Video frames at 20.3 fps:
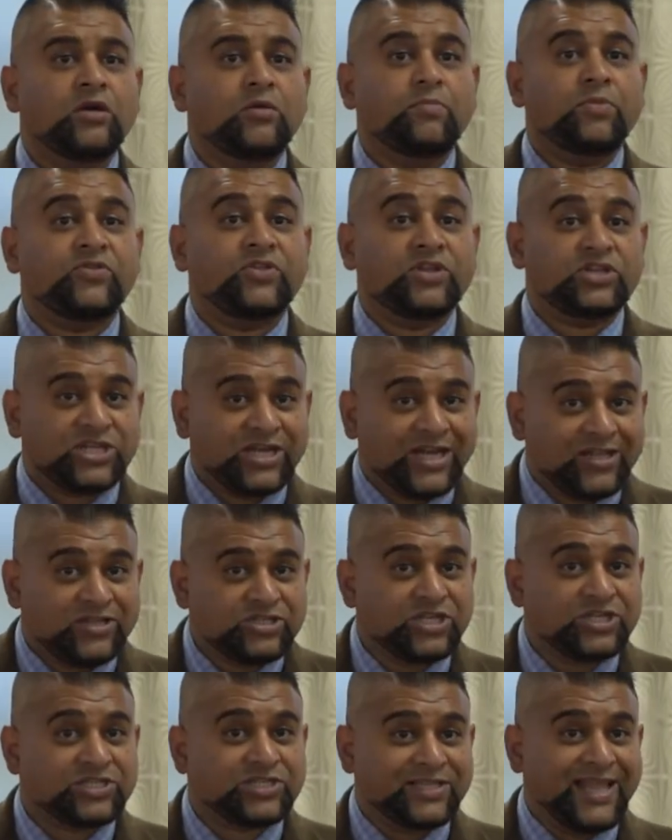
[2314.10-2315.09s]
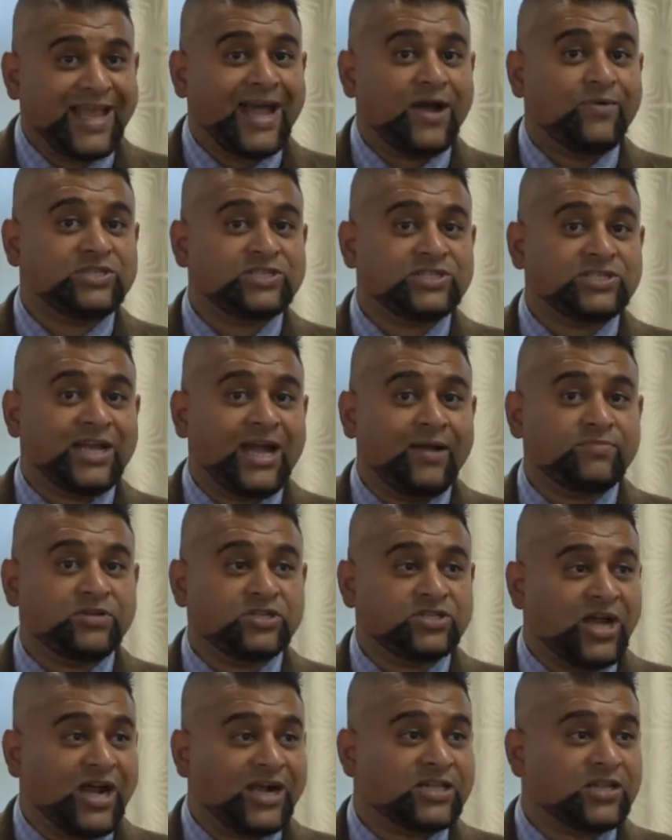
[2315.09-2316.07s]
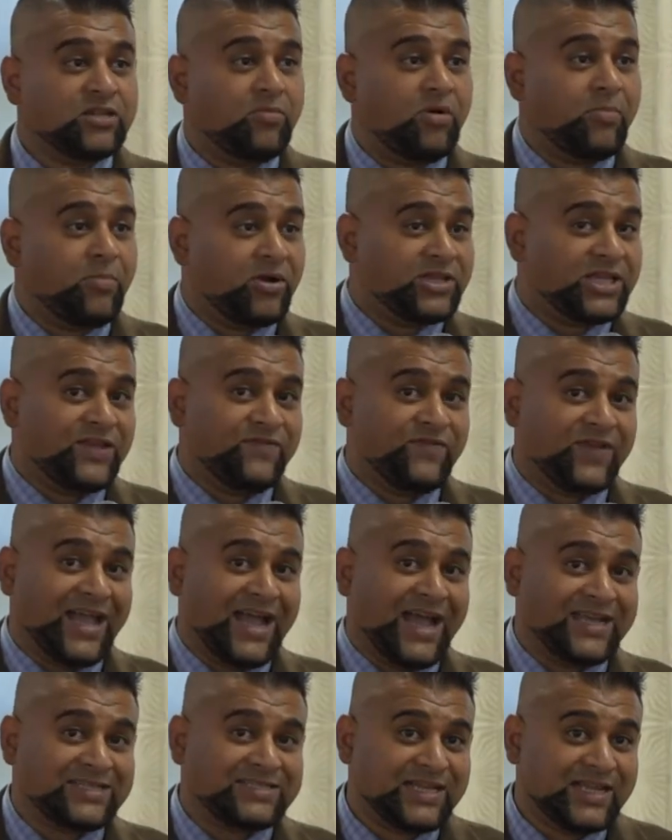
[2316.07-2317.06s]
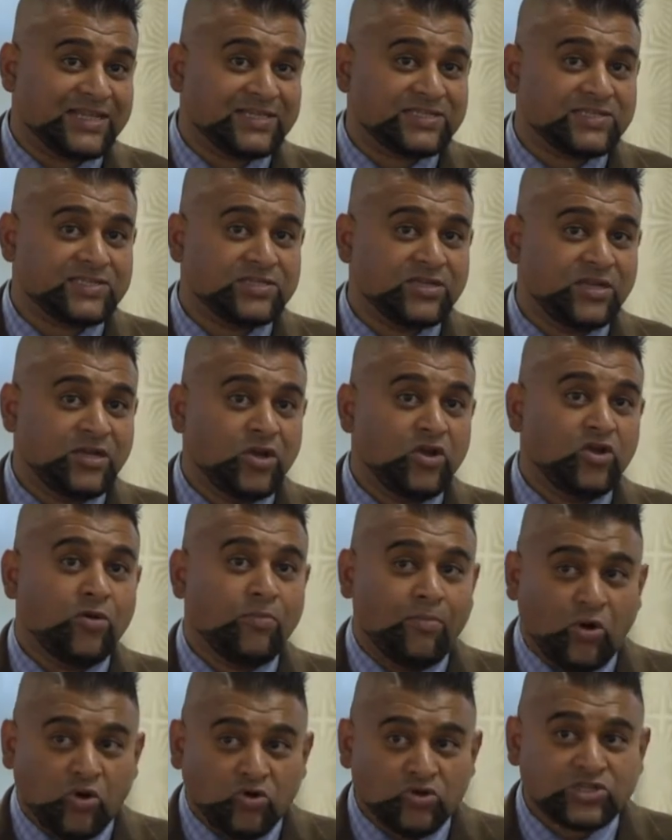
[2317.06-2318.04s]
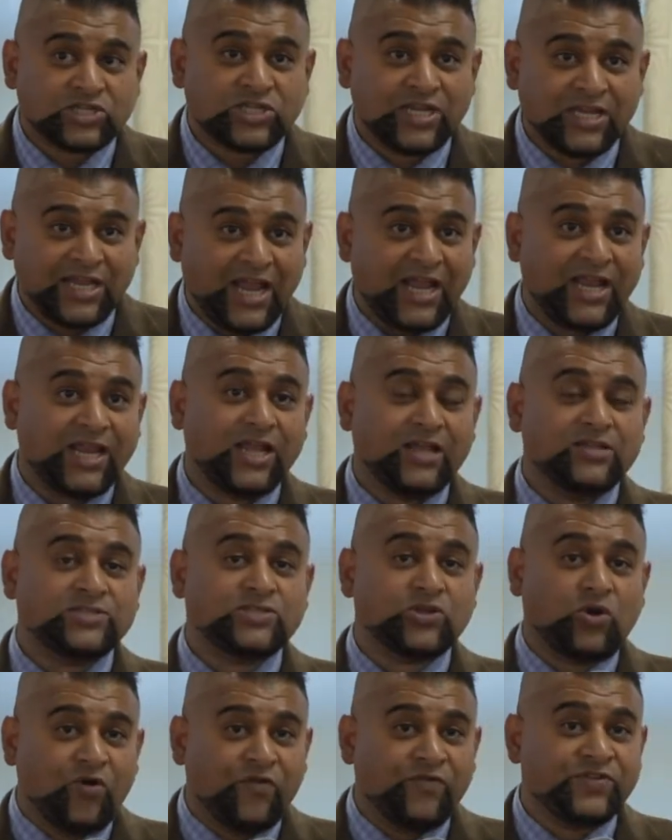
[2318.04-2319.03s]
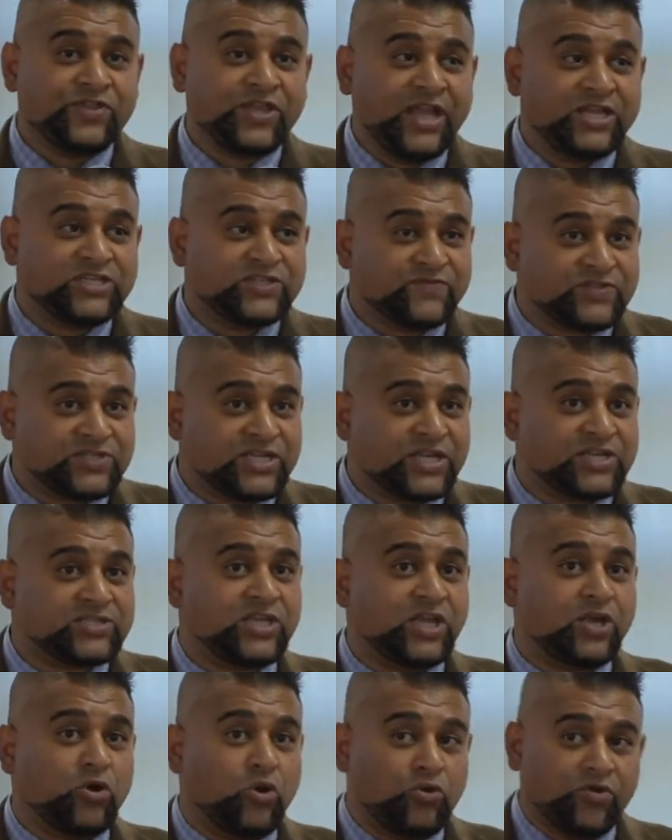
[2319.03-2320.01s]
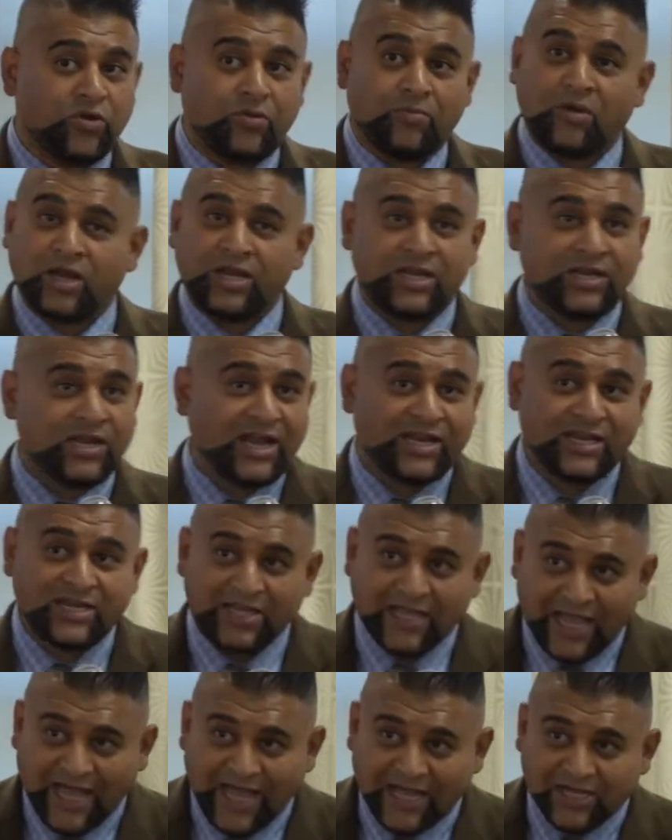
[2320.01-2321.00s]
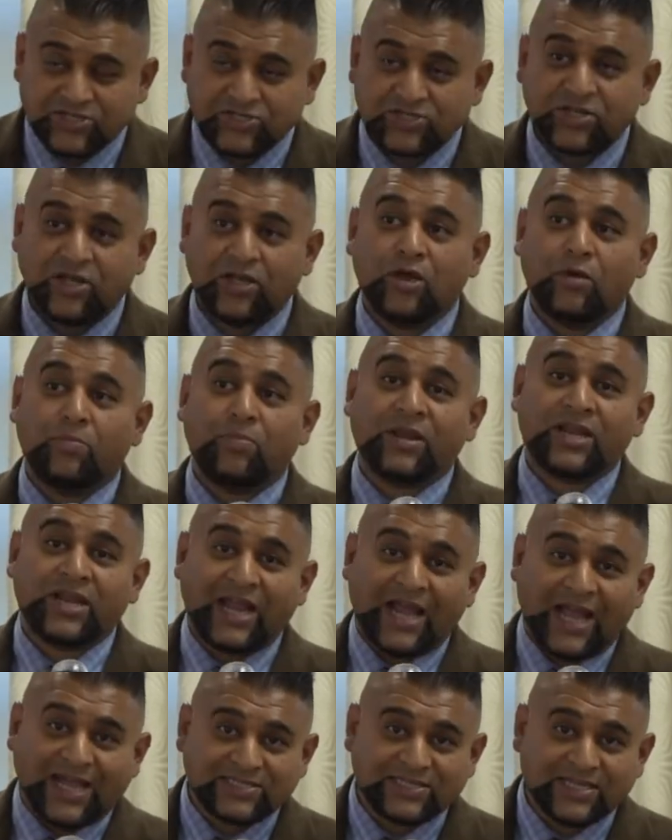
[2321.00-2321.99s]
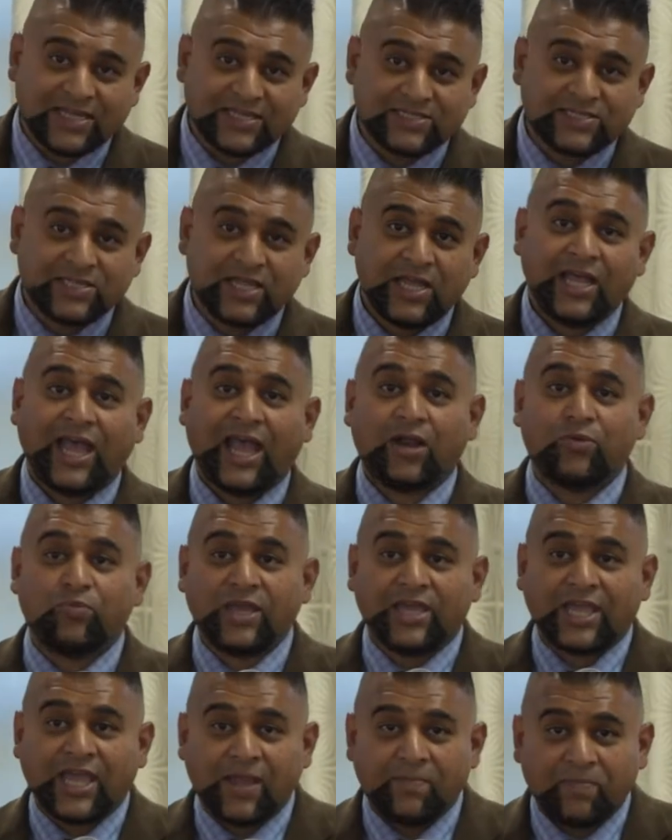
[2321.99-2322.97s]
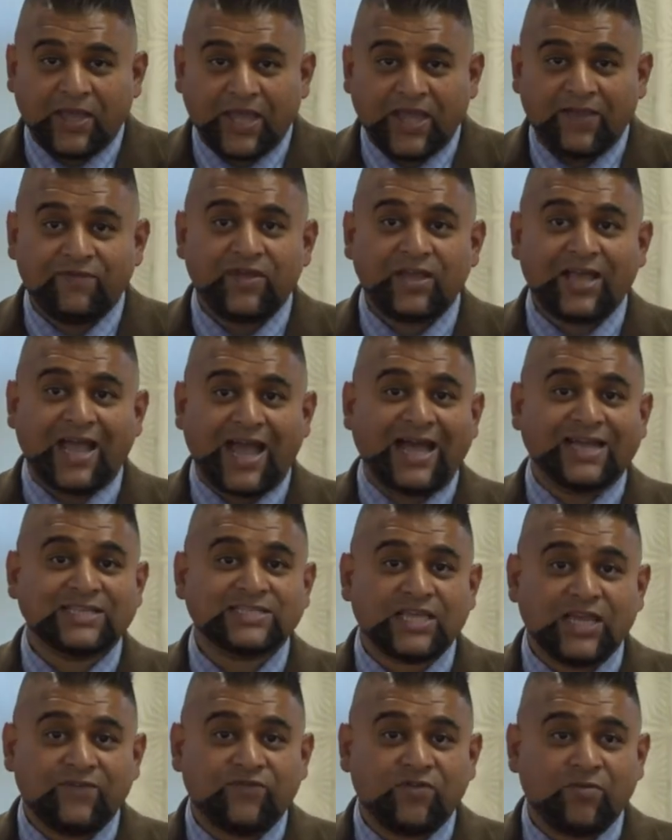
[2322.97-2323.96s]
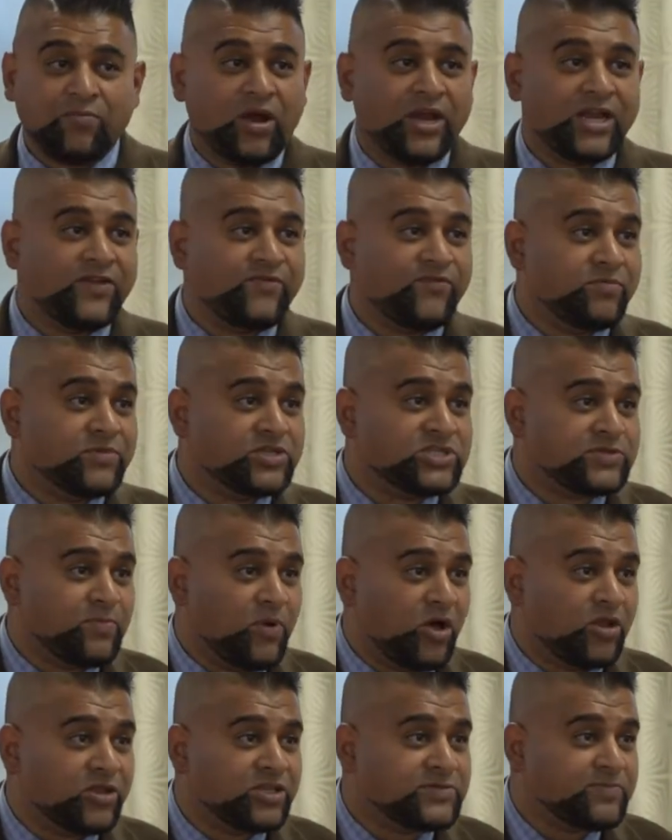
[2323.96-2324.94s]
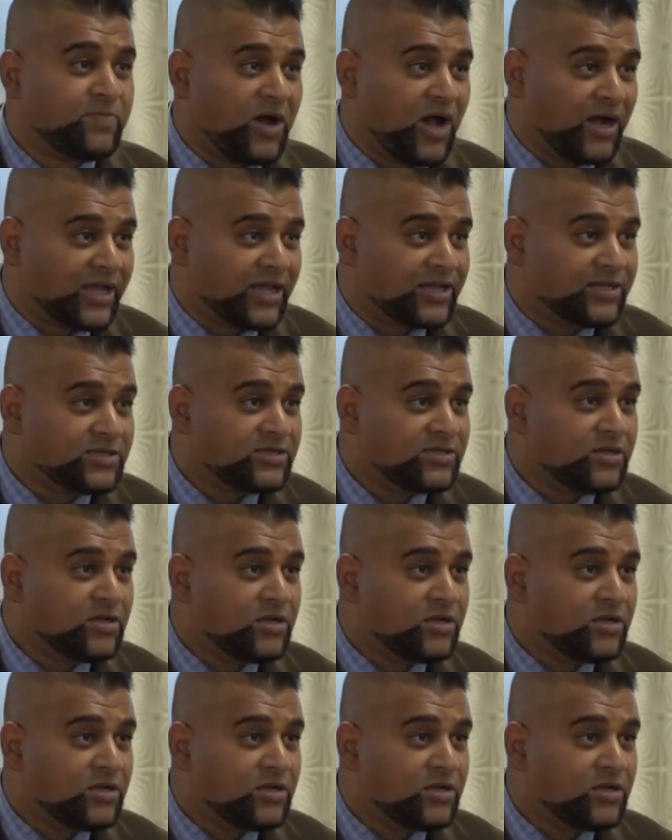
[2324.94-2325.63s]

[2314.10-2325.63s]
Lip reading: But the challenge is now it's time to talk to them about giving assets. Most Canadians over the age of 60 hold their money not in cash, but in assets, and we keep asking for money from the smallest pocket.